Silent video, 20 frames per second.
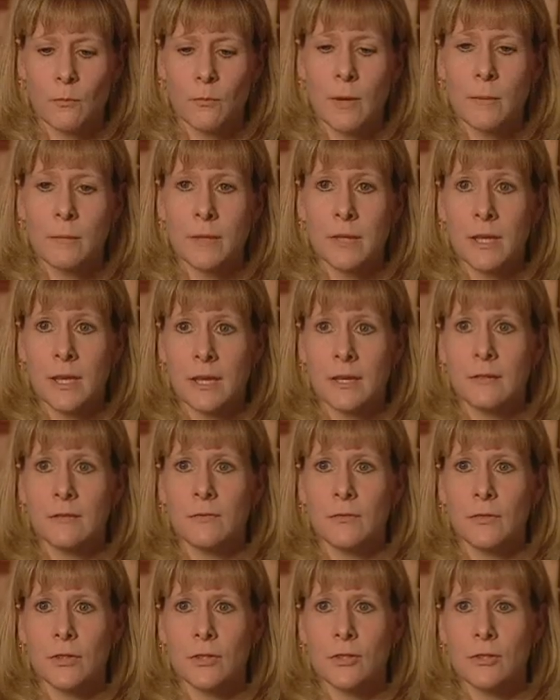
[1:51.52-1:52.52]
Remicade
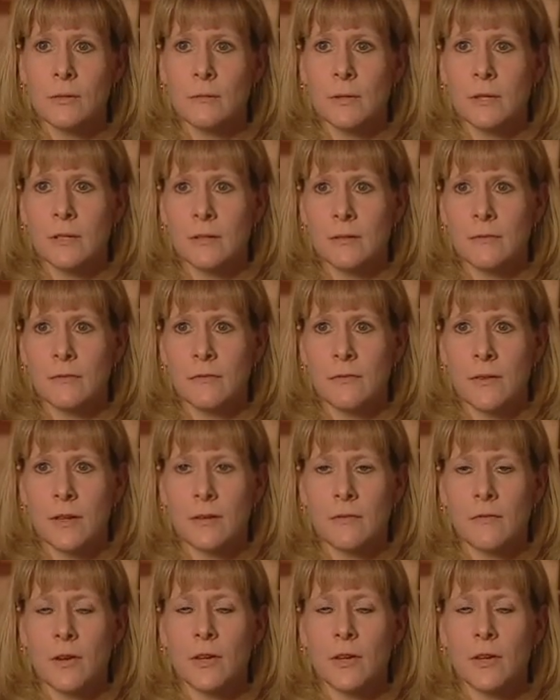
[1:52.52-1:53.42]
for the treatment of, of